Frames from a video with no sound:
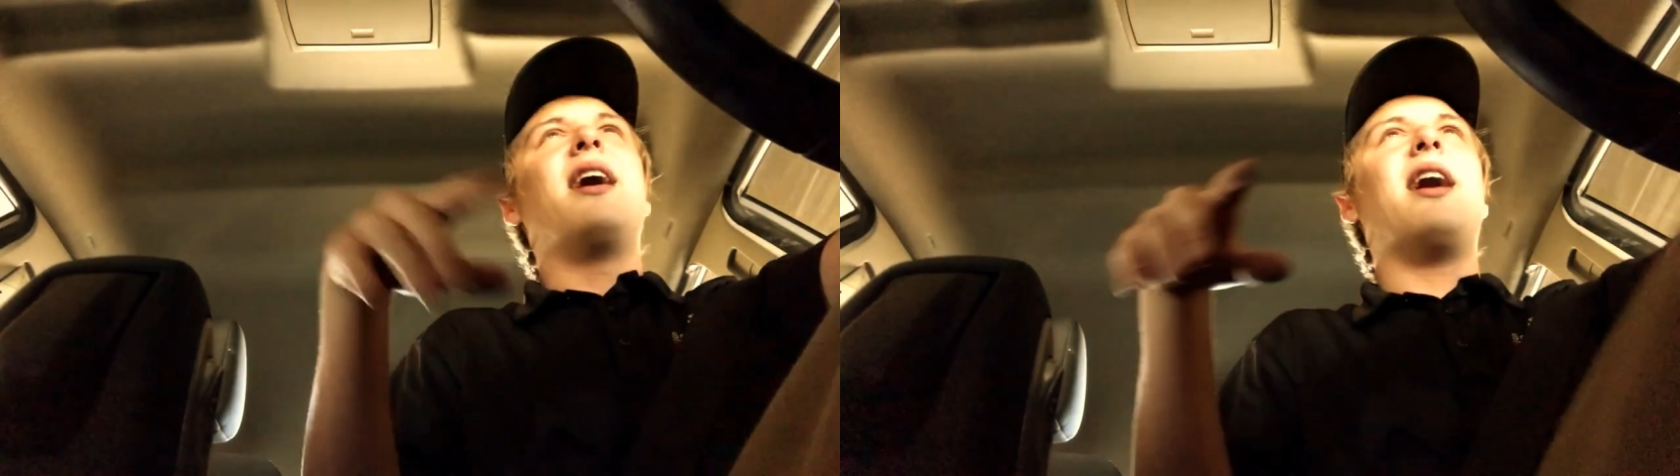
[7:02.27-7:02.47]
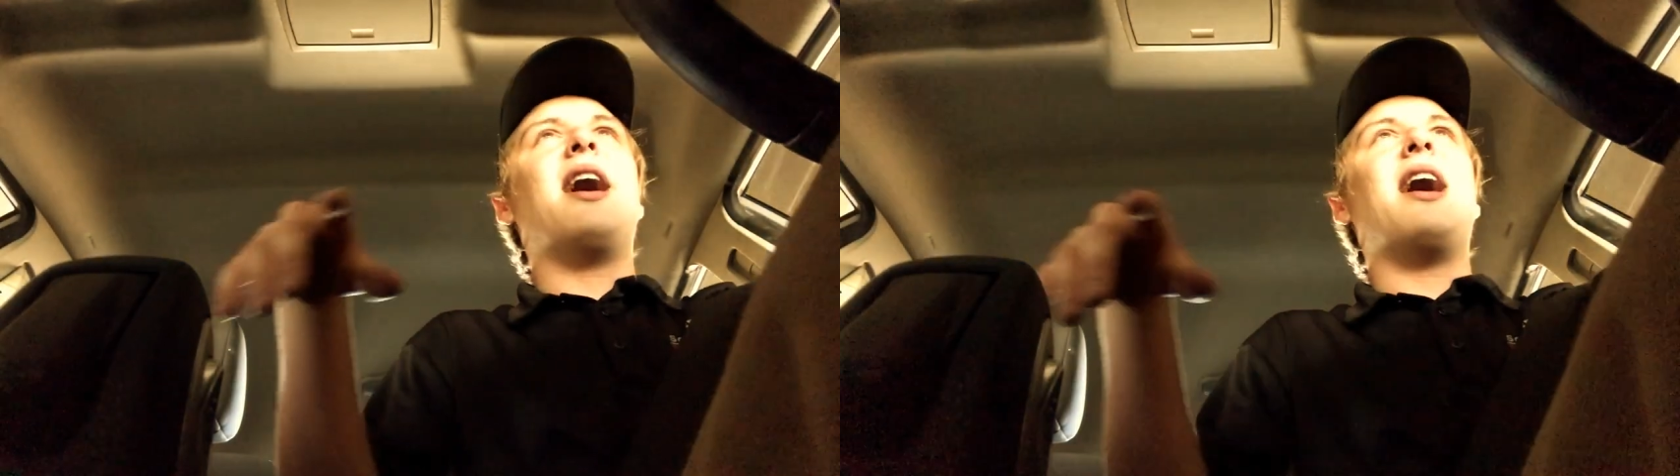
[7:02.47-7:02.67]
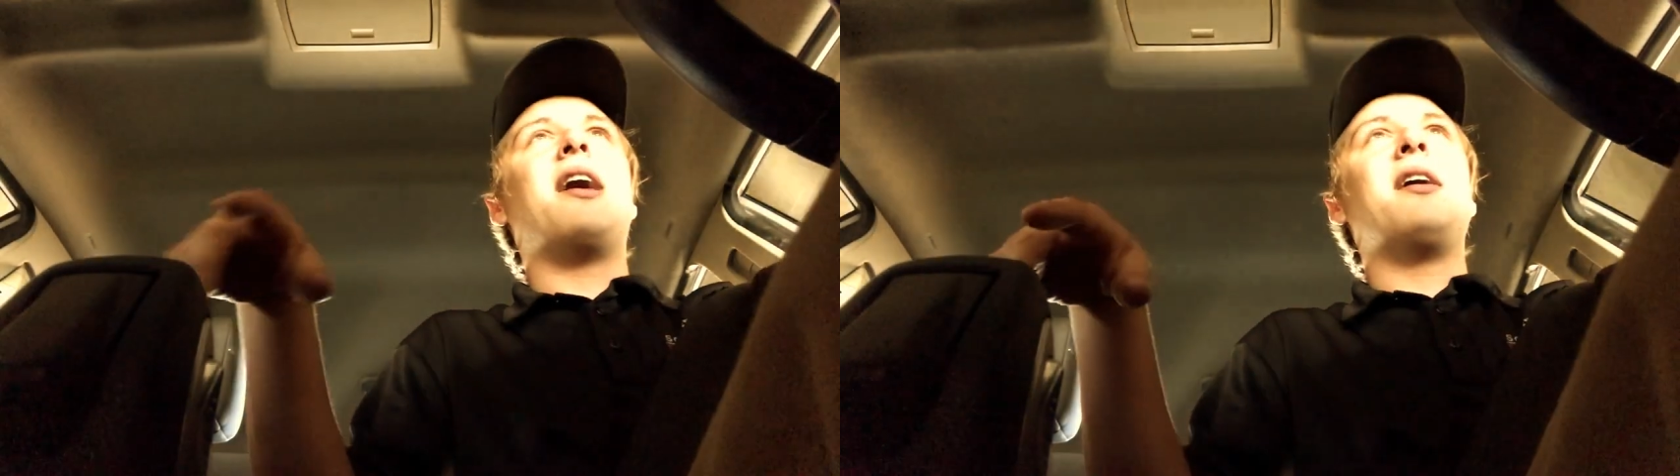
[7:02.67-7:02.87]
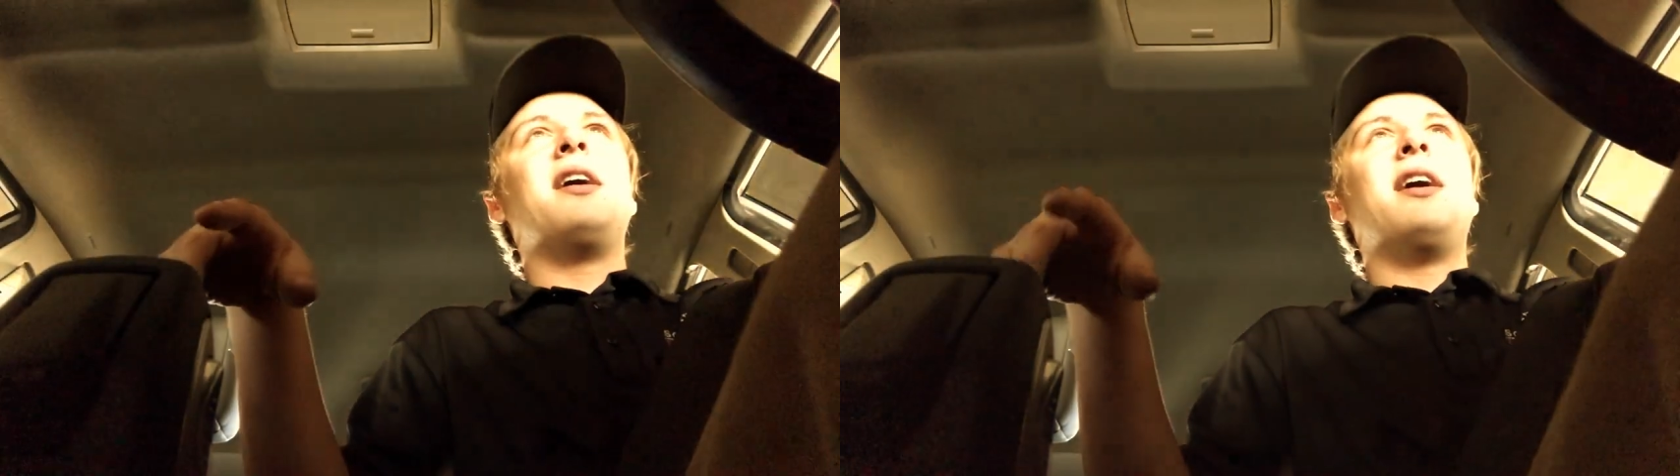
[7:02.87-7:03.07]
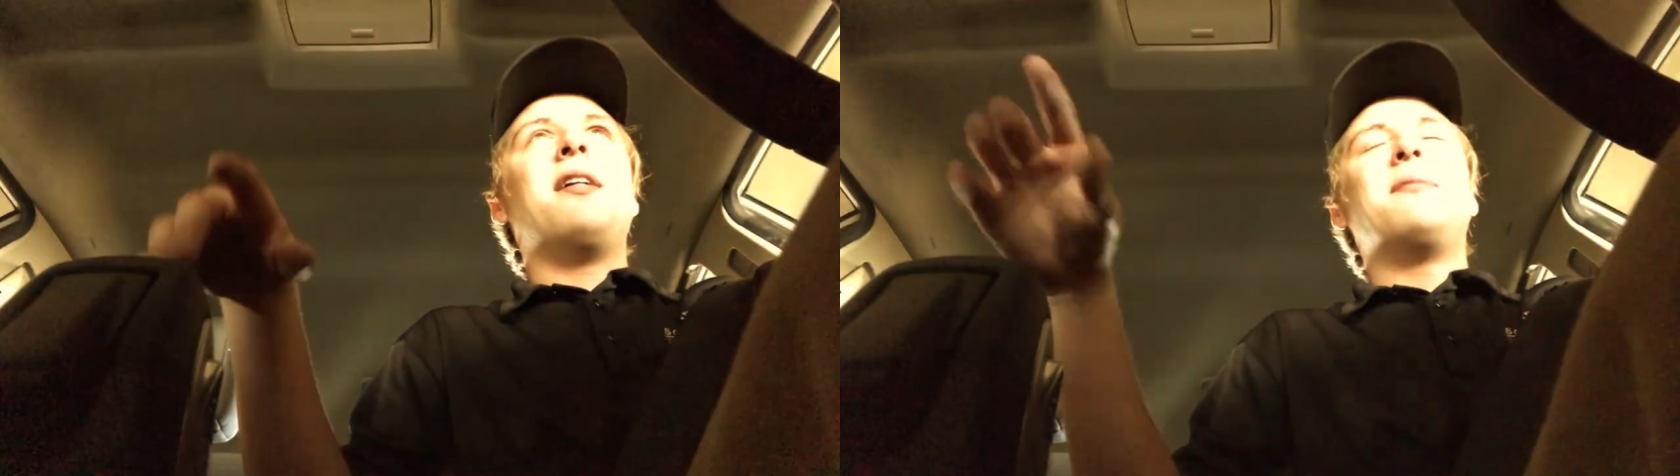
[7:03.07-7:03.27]

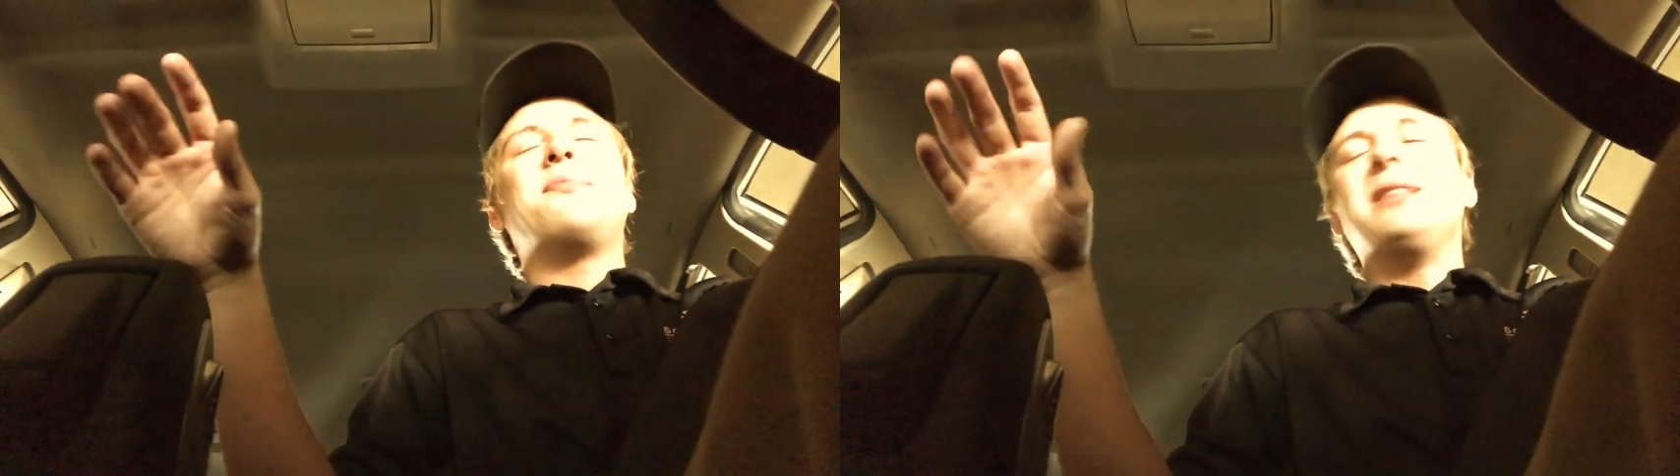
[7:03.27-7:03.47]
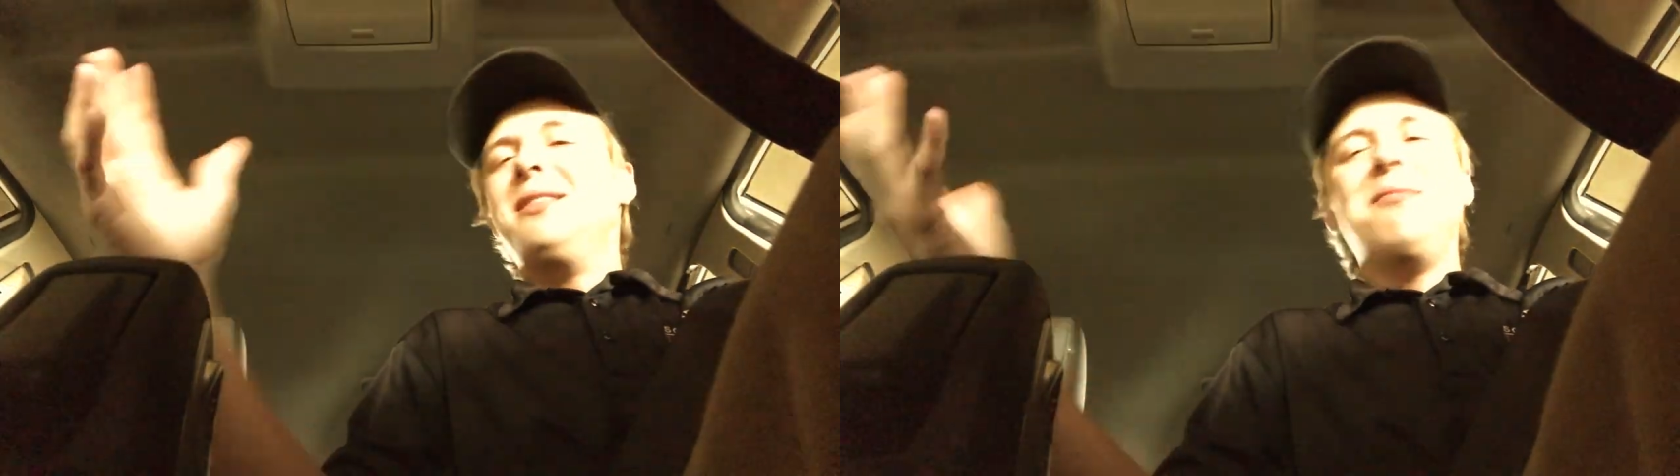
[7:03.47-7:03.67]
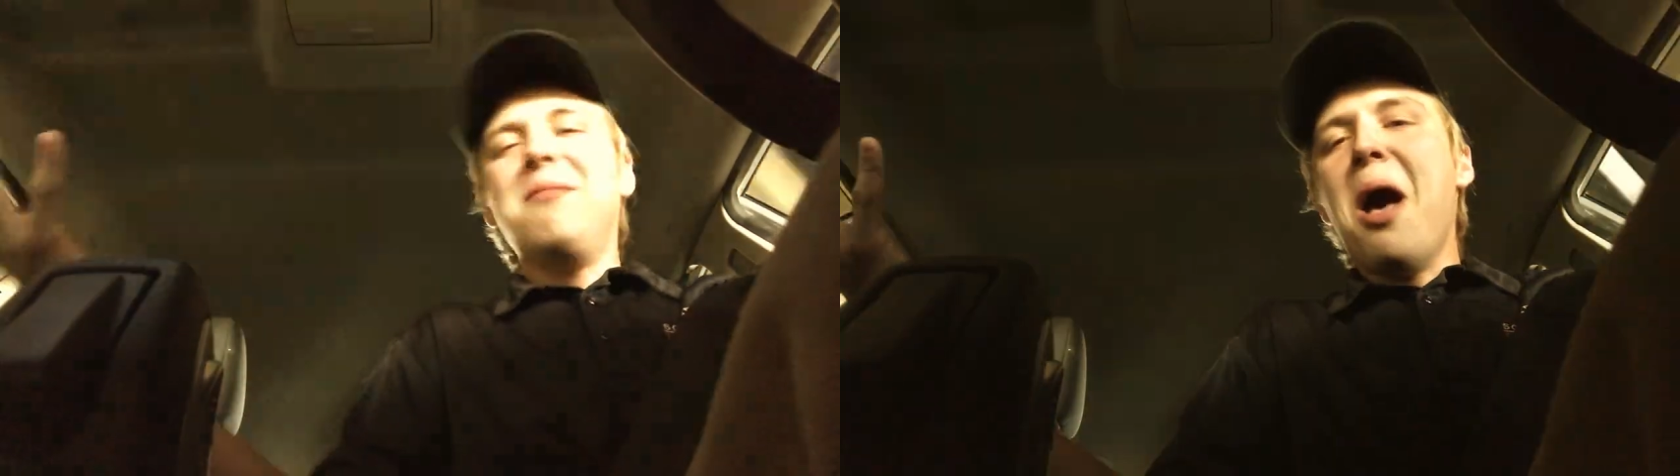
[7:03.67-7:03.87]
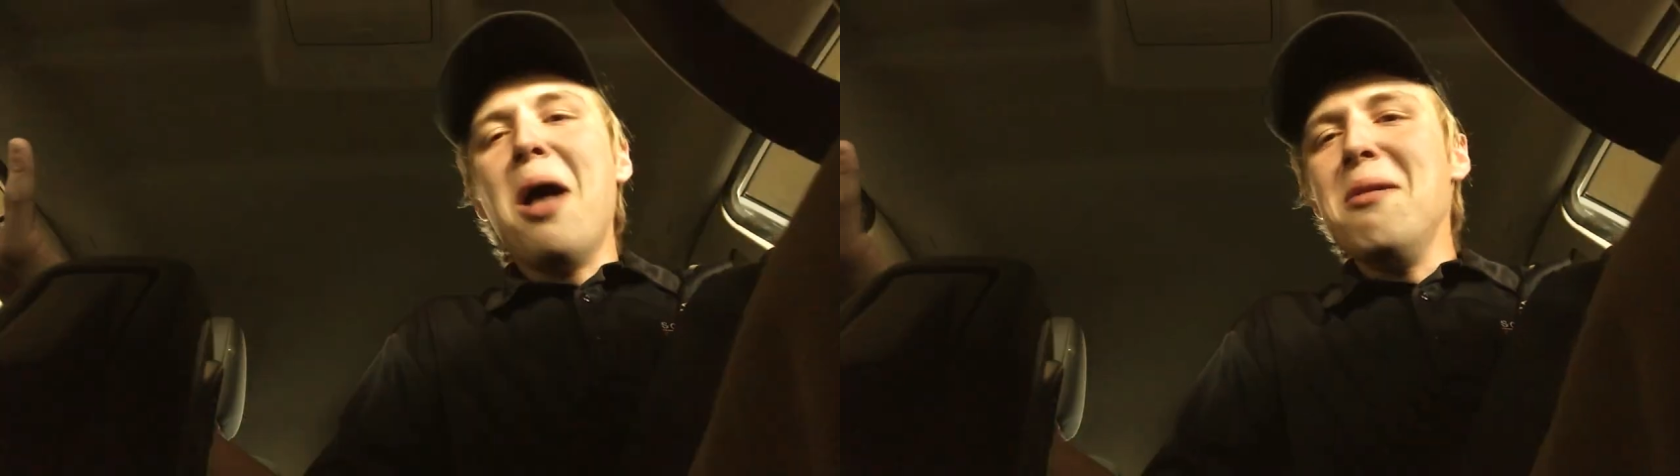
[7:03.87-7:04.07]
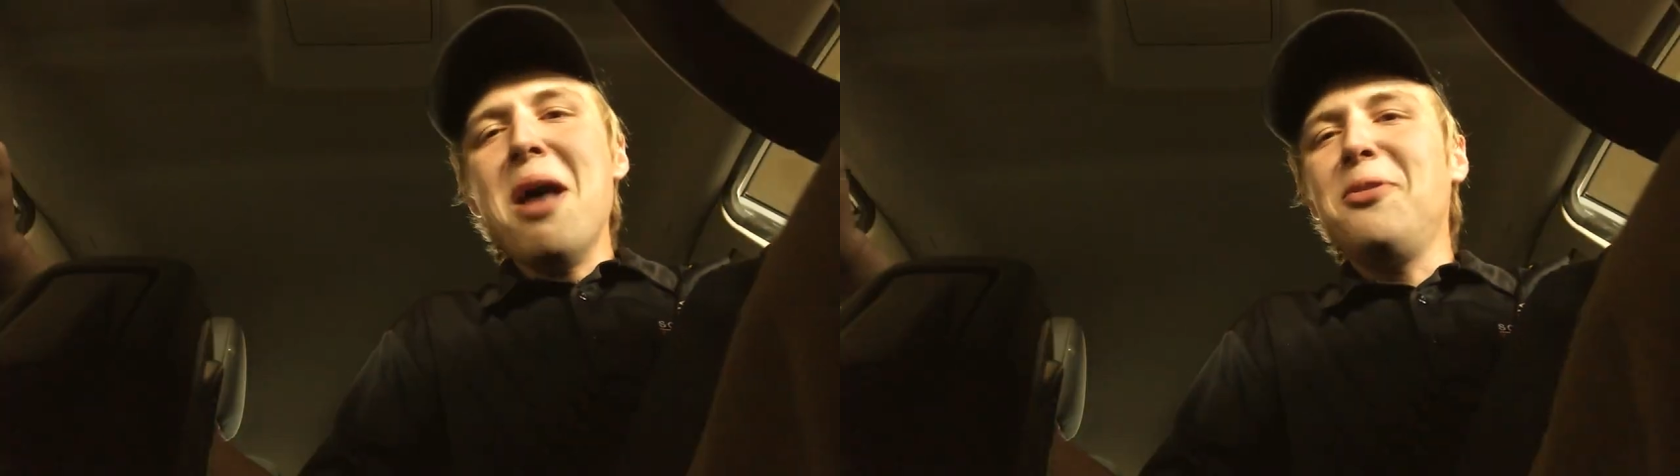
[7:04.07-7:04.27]

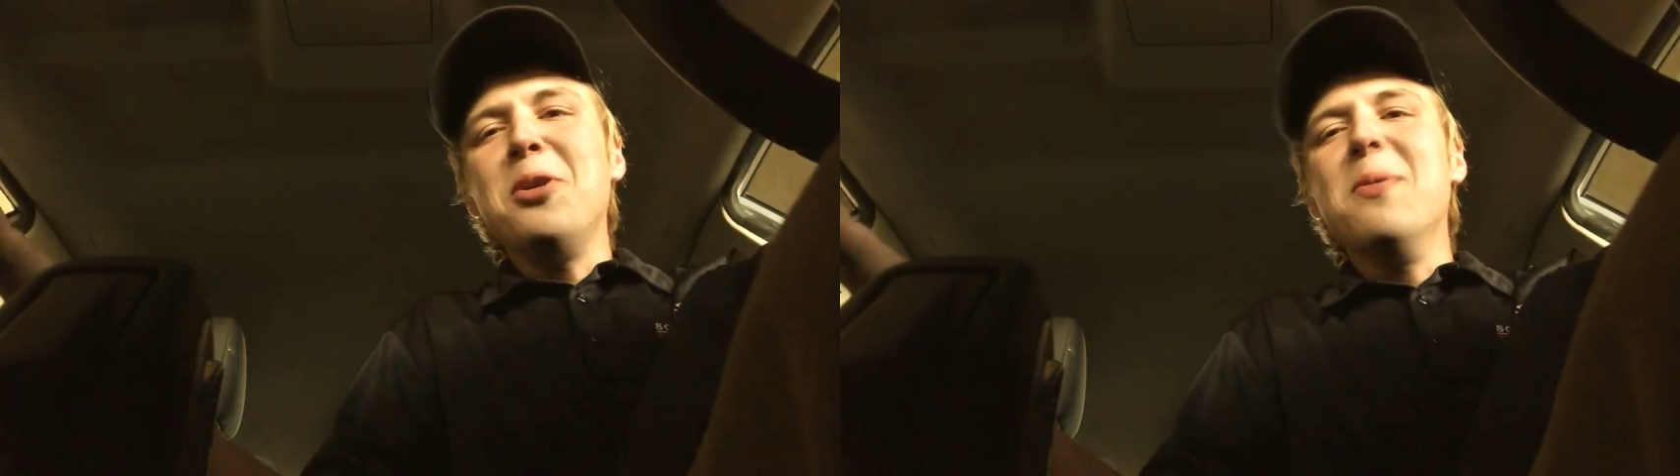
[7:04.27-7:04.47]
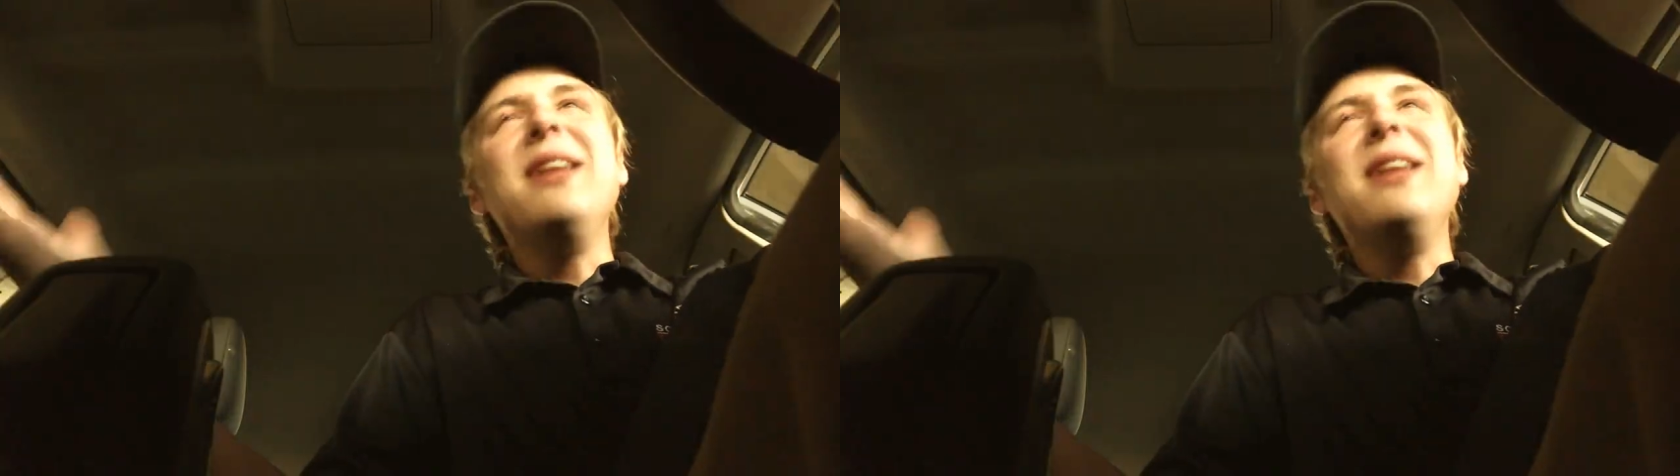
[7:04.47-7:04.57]
Not too